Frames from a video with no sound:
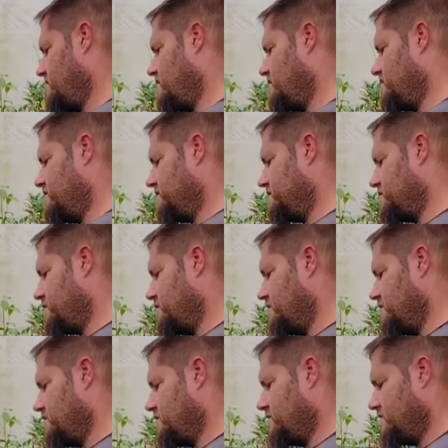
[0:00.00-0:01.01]
under the
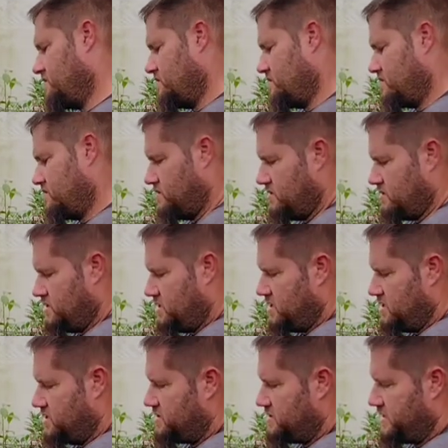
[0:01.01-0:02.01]
soil,
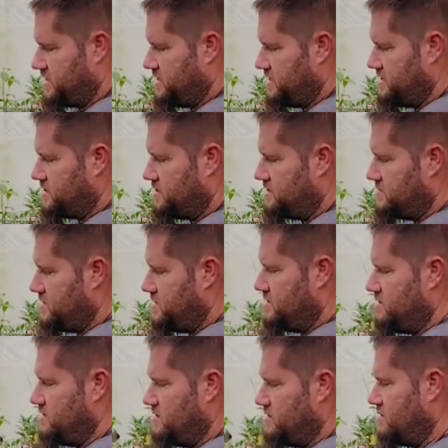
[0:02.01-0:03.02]
so I can
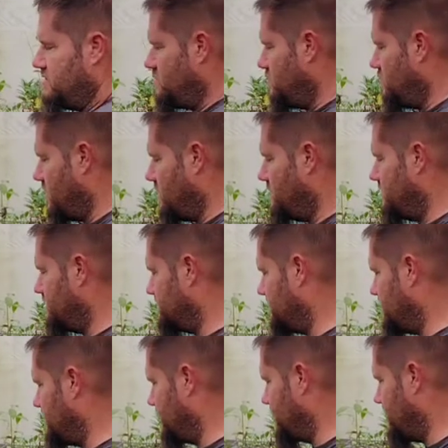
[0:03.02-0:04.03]
determine what roots
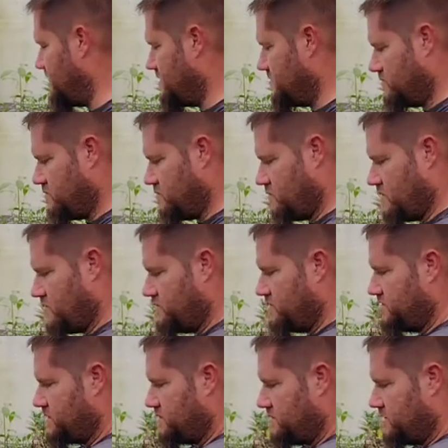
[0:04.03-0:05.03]
I want to keep, what
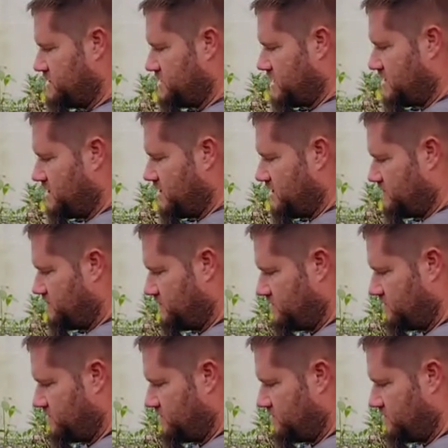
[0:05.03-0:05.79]
roots I want to take off.